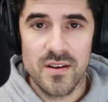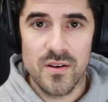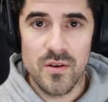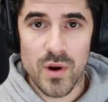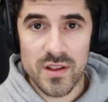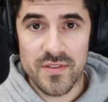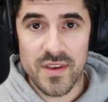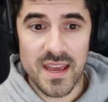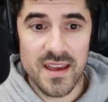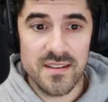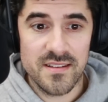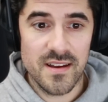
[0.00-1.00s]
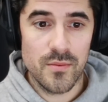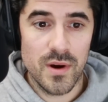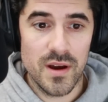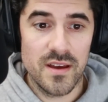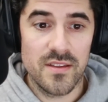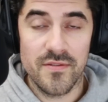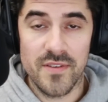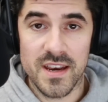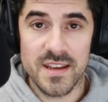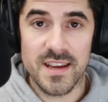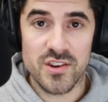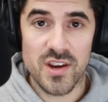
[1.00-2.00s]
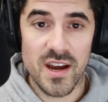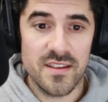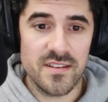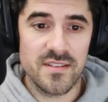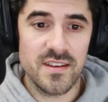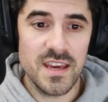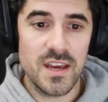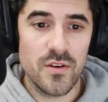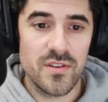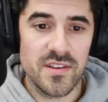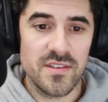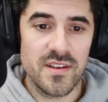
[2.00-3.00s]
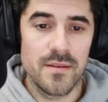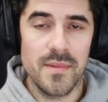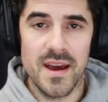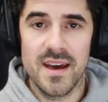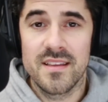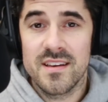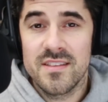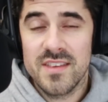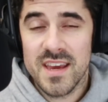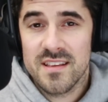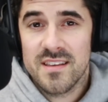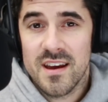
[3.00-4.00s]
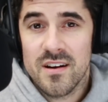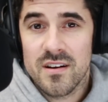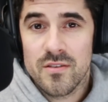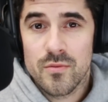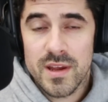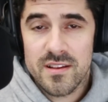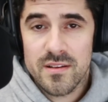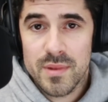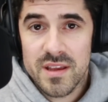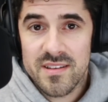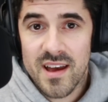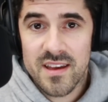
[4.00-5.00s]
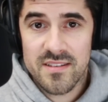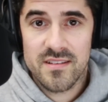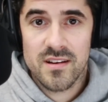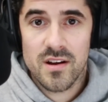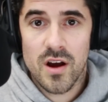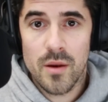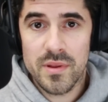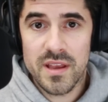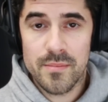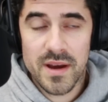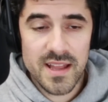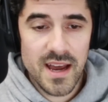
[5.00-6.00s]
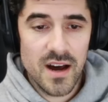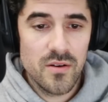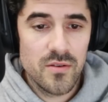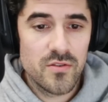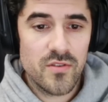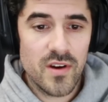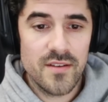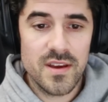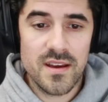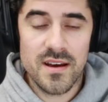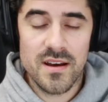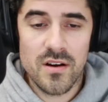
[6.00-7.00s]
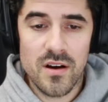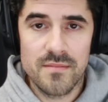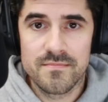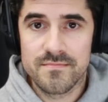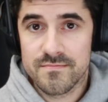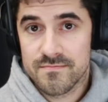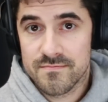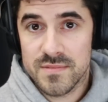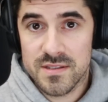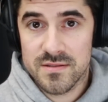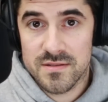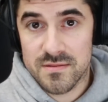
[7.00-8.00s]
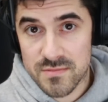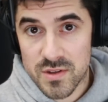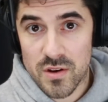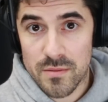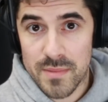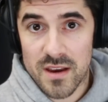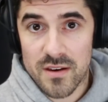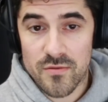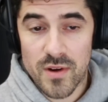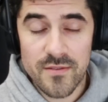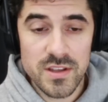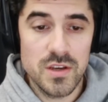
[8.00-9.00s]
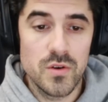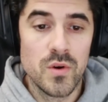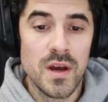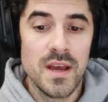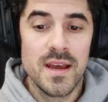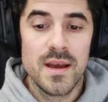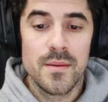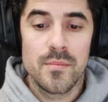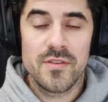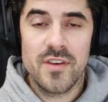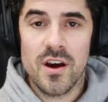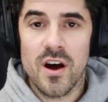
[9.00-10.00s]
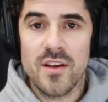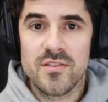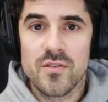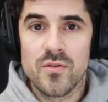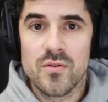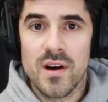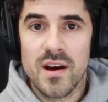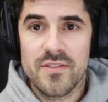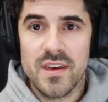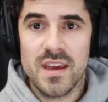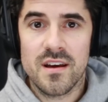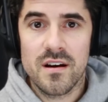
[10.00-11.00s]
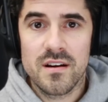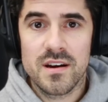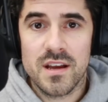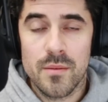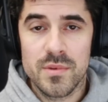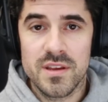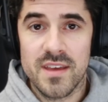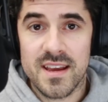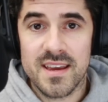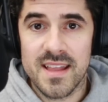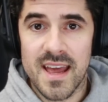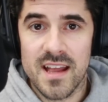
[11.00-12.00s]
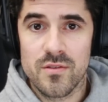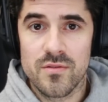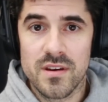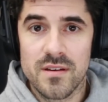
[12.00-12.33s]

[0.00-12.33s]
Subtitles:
one thing is that where the Fanatec shines is the ecosystem, and in the end they are a reasonably sized company by now, driving a good amount of revenue. But they also, I think, are a company that can handle